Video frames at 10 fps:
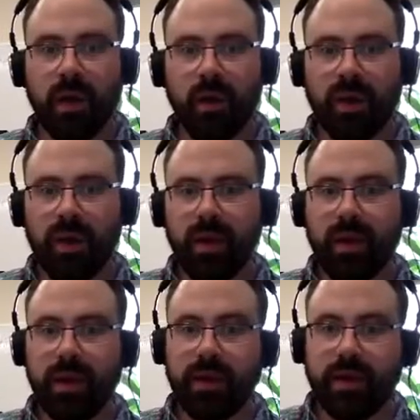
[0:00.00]
Well,
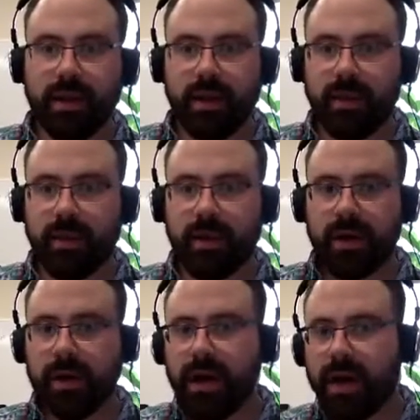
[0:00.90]
hello.
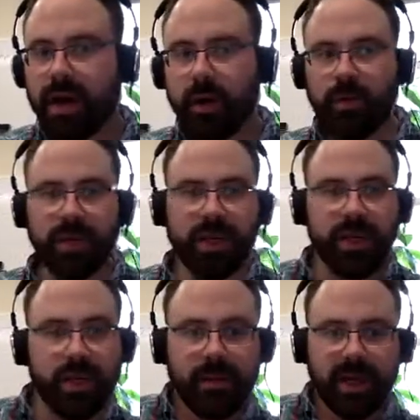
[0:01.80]
I hope you can
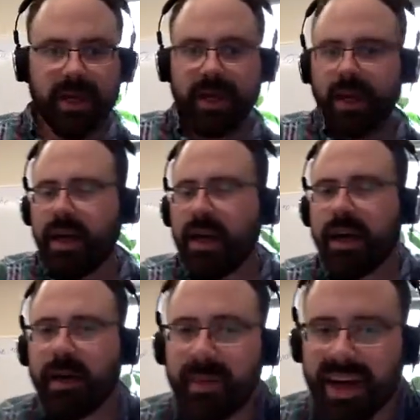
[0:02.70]
hear me.
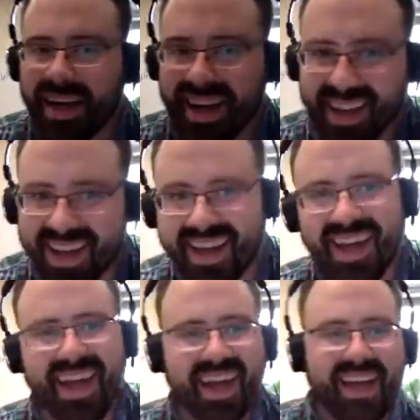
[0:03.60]
Um,
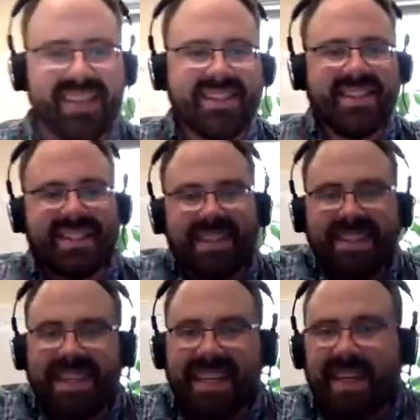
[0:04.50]
it's the
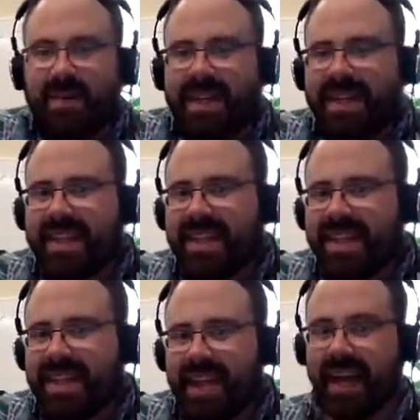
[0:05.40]
tea with
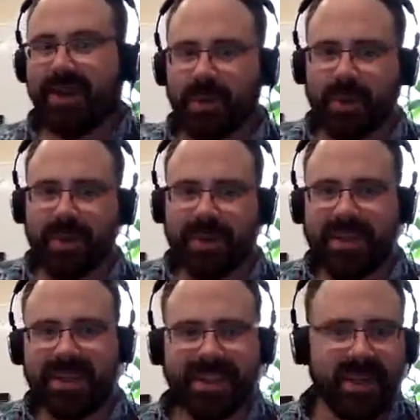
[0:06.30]
Andrew.
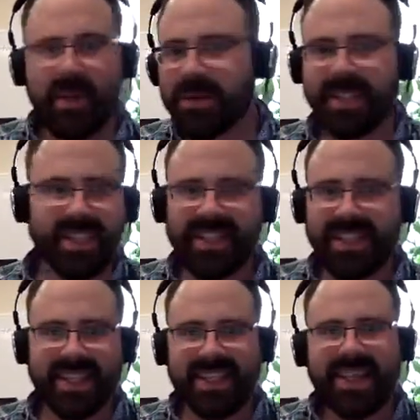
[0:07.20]
No,
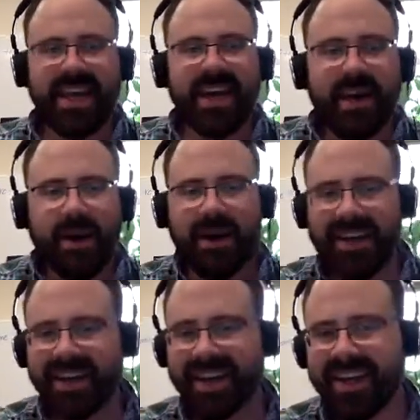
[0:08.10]
Gigi. Uh,
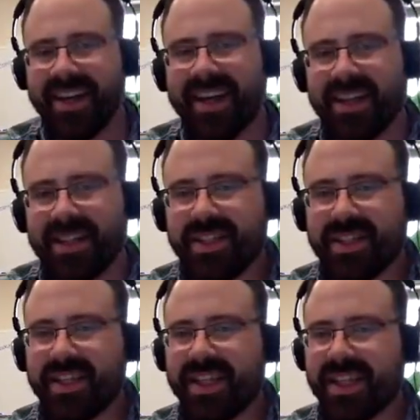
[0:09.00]

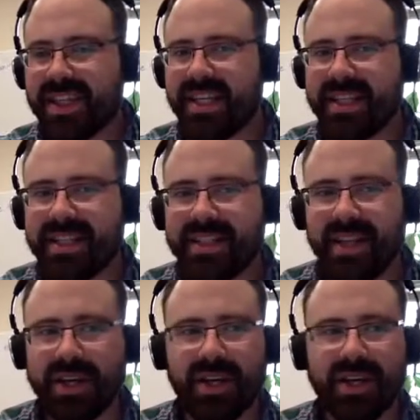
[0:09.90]
Gigi is
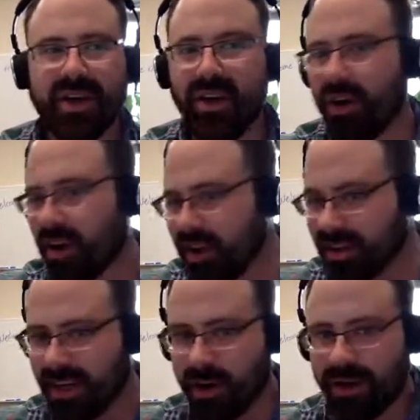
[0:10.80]
gone
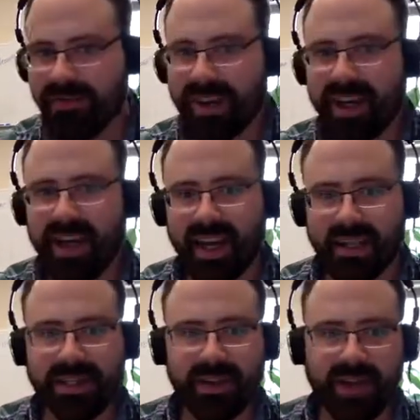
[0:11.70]
on
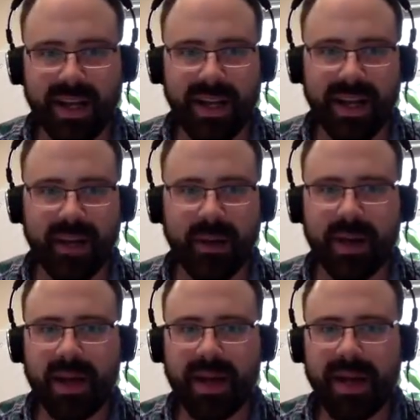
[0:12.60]
vacation right now,
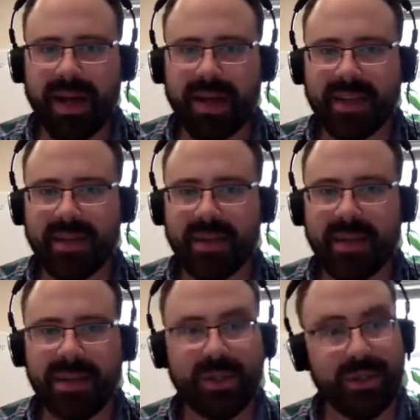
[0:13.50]
and so
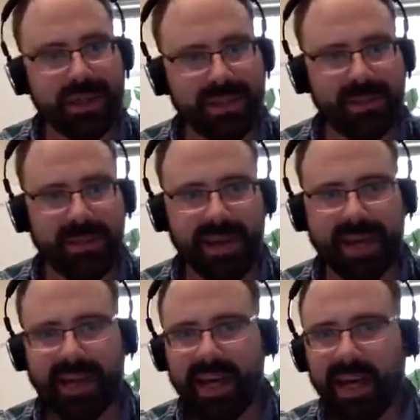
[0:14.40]
it's just me,